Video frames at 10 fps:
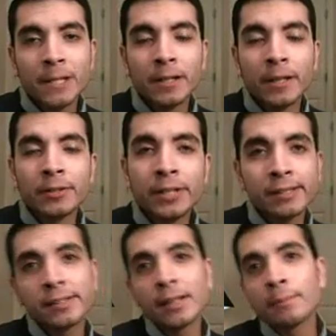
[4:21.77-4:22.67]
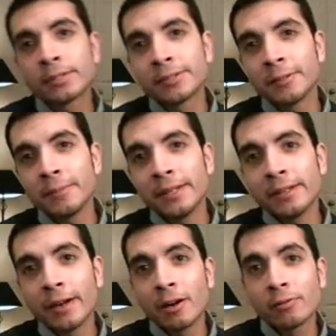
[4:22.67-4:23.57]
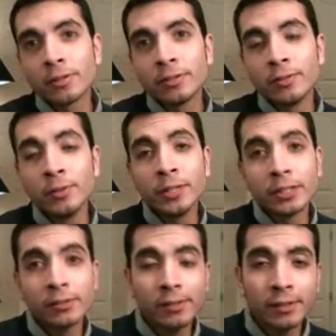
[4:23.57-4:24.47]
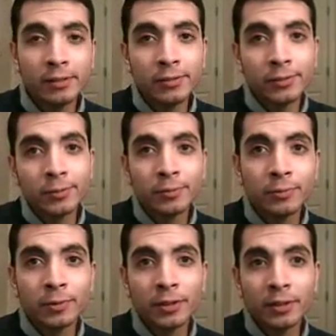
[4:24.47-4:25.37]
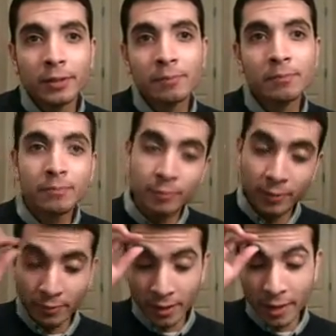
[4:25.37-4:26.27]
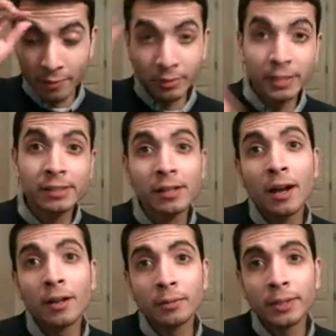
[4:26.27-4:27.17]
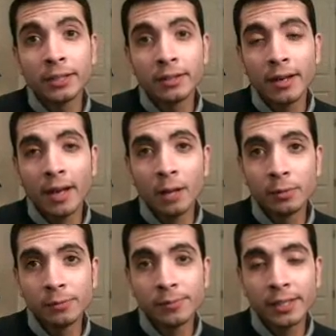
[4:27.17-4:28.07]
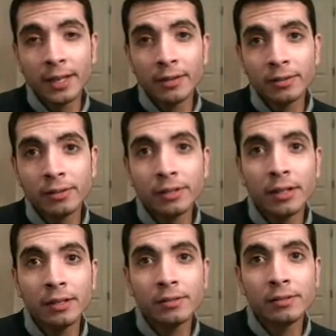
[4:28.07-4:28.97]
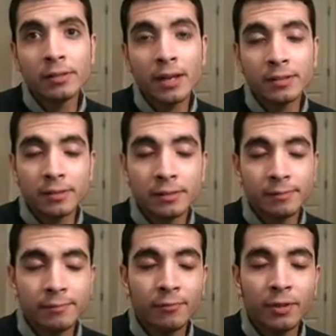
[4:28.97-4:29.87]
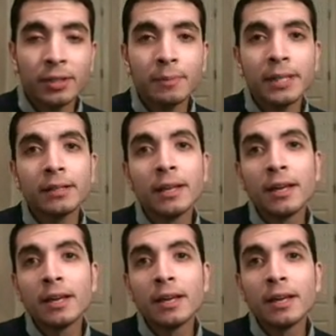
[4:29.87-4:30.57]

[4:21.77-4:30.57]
Another next step is going to be our New Year's single. We're going to we've released a Halloween album together and as Free the Beat,